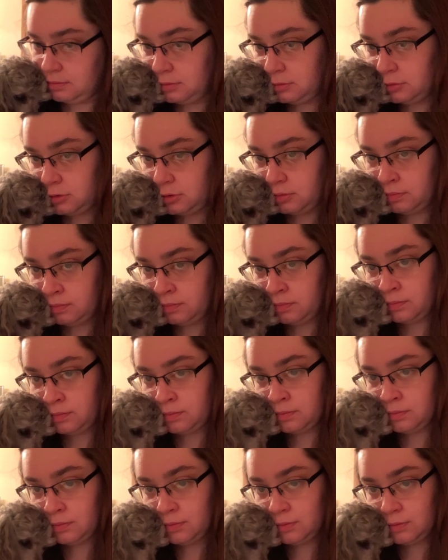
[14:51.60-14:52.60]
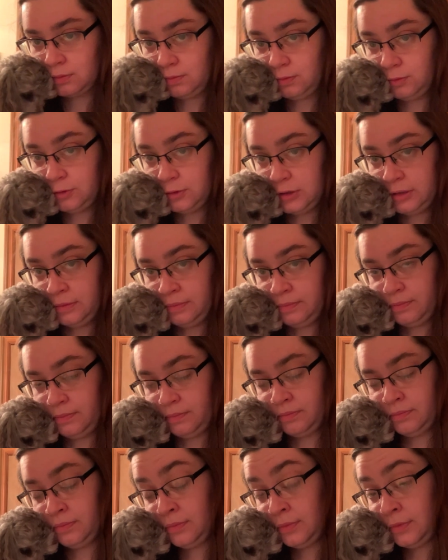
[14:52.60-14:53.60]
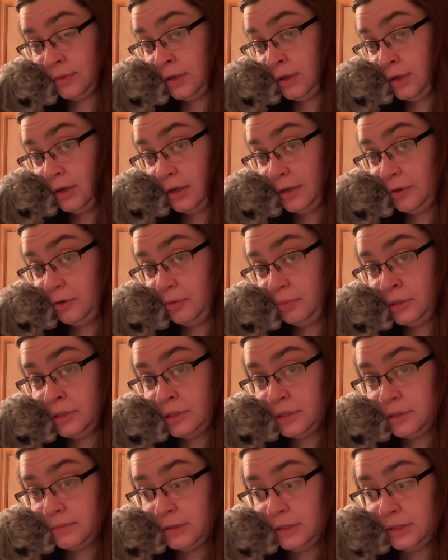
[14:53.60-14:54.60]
So we'll see. I hope this is my